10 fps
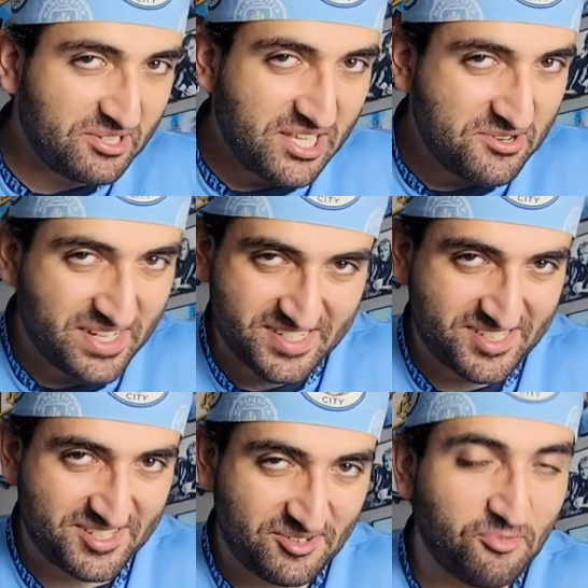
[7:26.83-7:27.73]

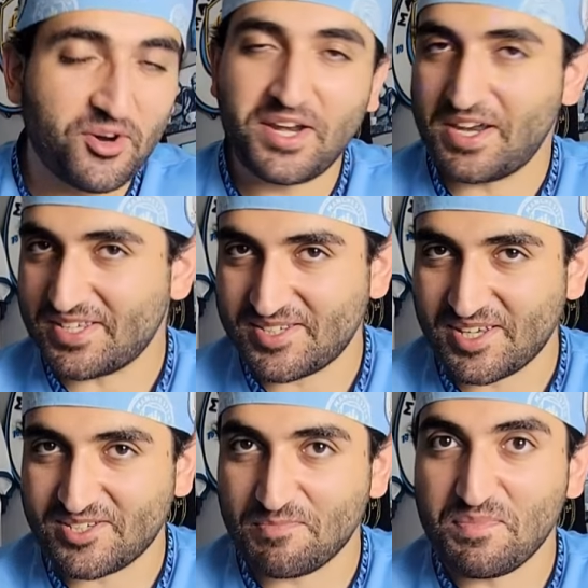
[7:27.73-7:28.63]
Lewis. What an
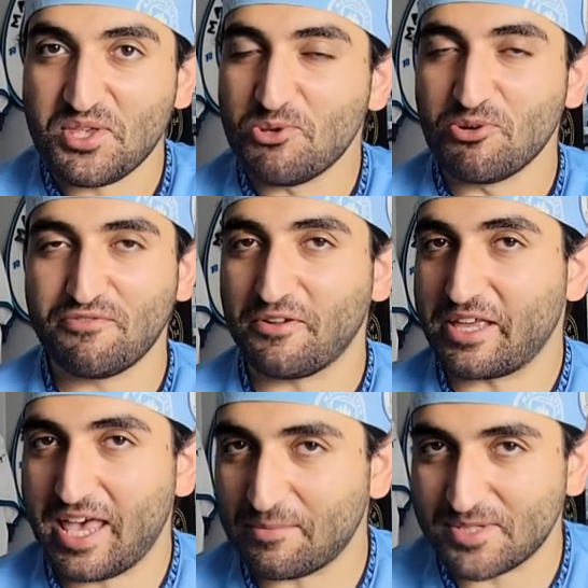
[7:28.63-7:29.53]
assist. Beautiful
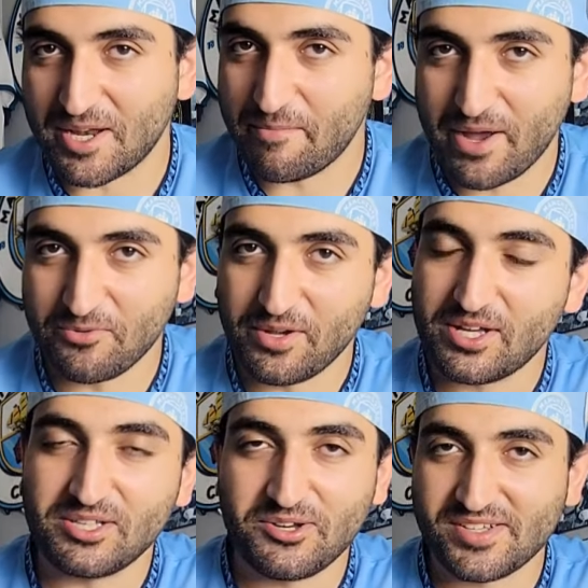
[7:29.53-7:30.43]
game today by
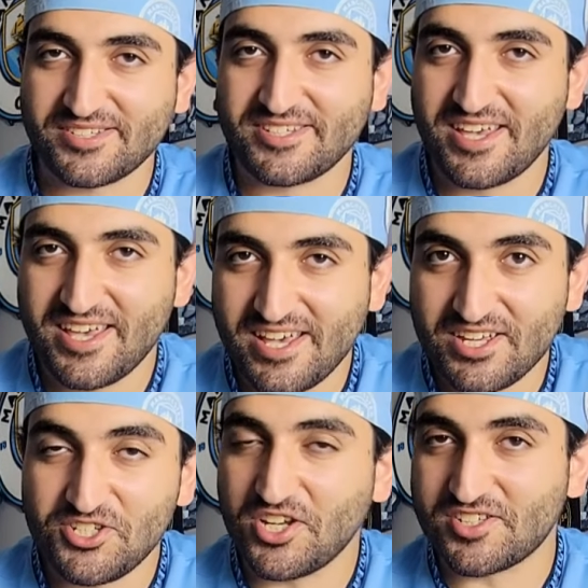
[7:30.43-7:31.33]
Rico Lewis.
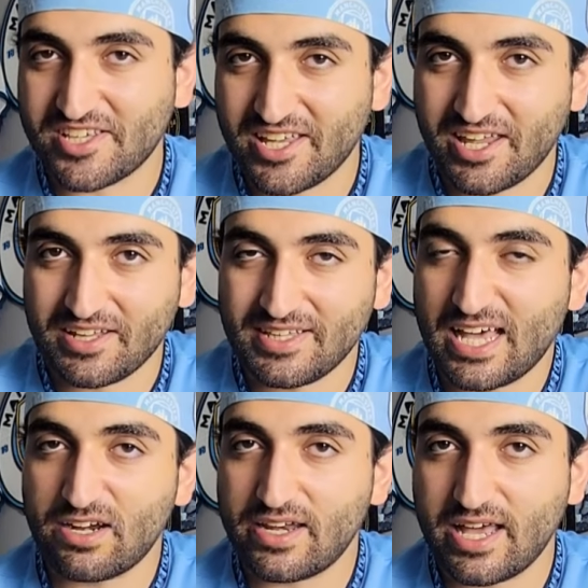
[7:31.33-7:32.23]
Just kidding.
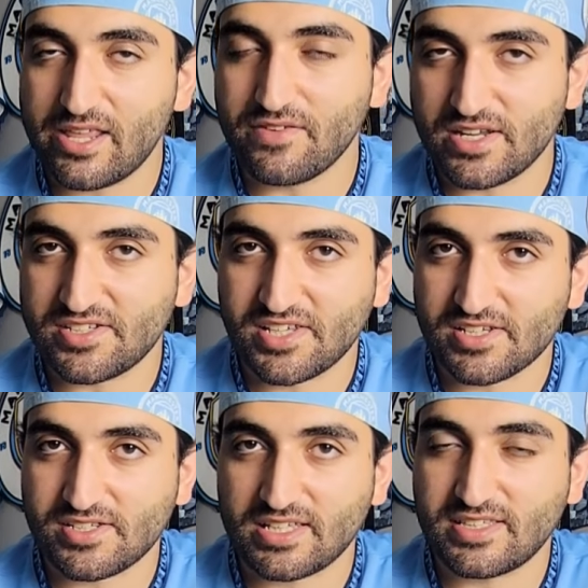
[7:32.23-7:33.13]
Not even
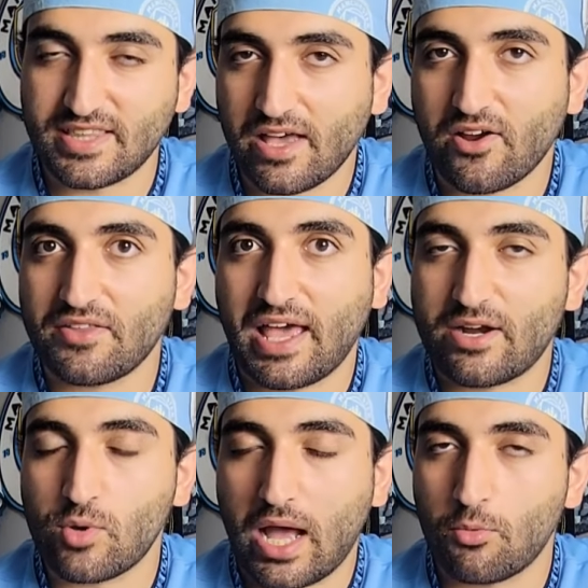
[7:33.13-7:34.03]
assist.
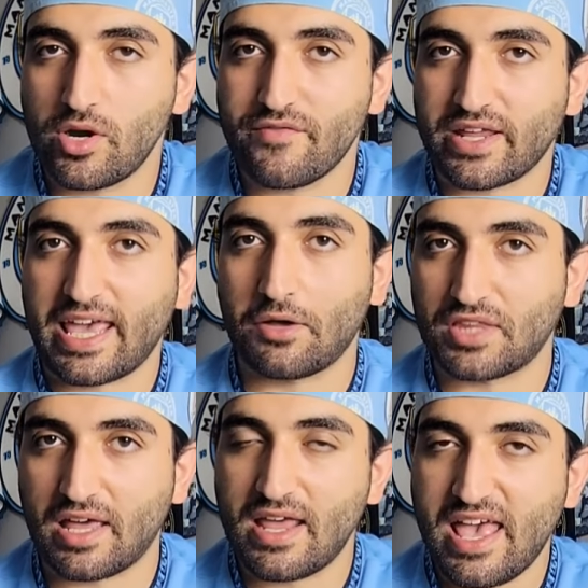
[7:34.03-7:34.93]
I wouldn't even count
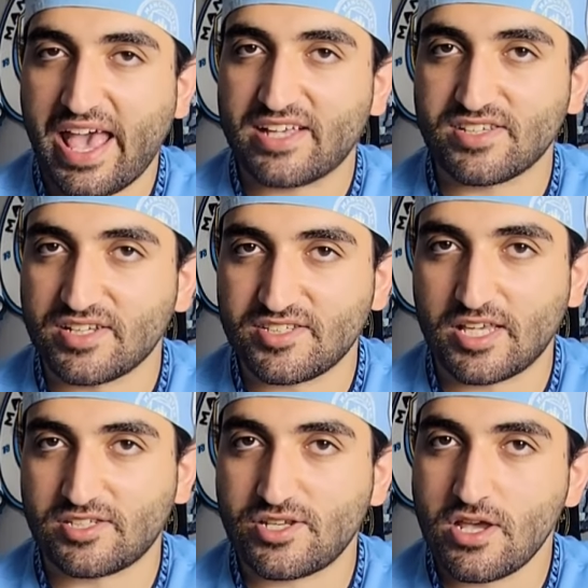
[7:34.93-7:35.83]
that as an
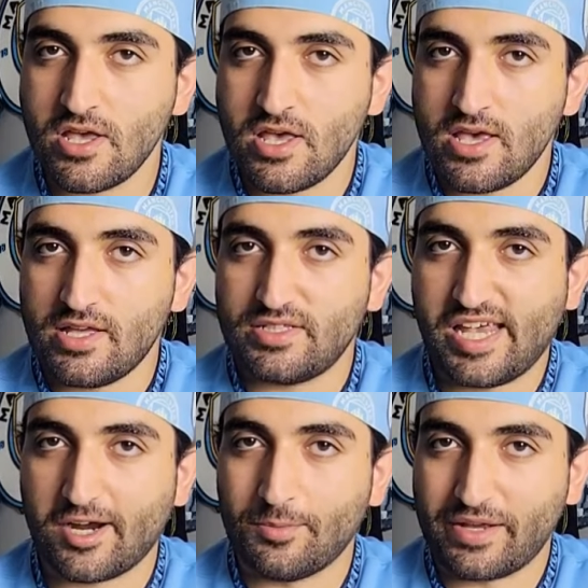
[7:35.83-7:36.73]
assist.
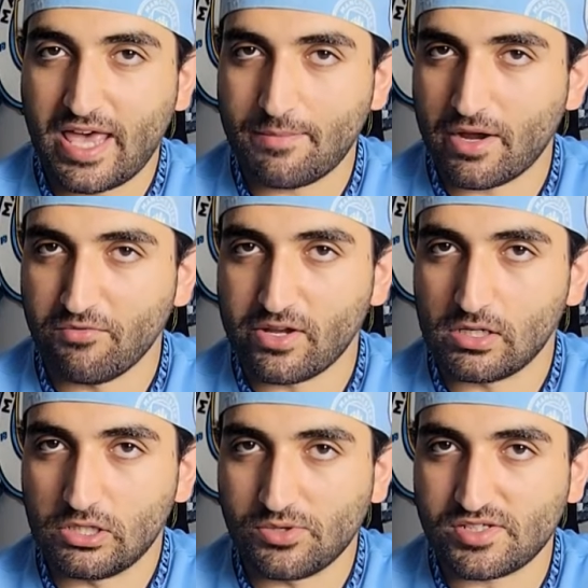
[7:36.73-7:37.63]
Terrible game by Rico
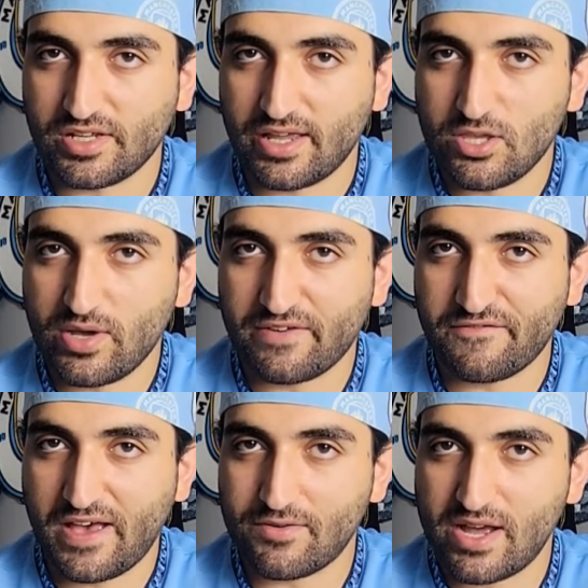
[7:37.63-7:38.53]
Lewis today. You got
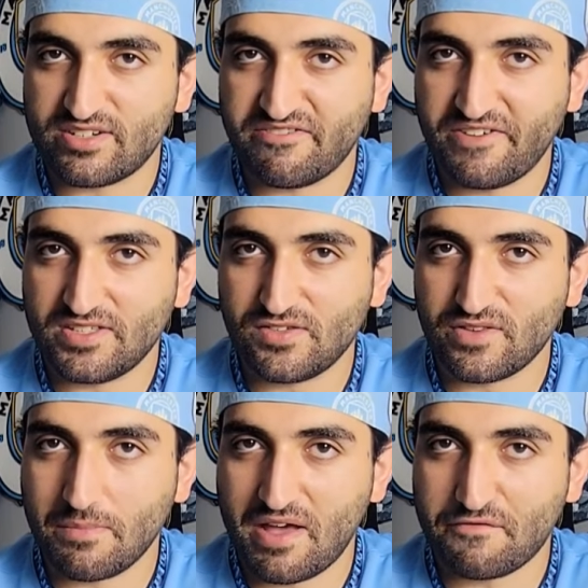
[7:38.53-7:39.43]
found out
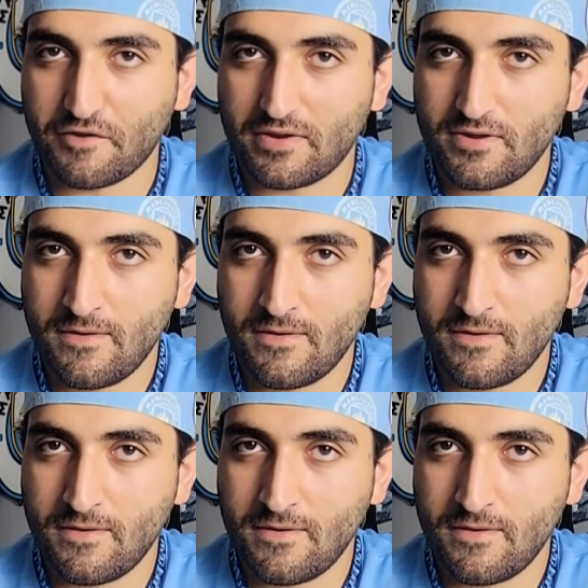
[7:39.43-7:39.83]
defensively, my friend.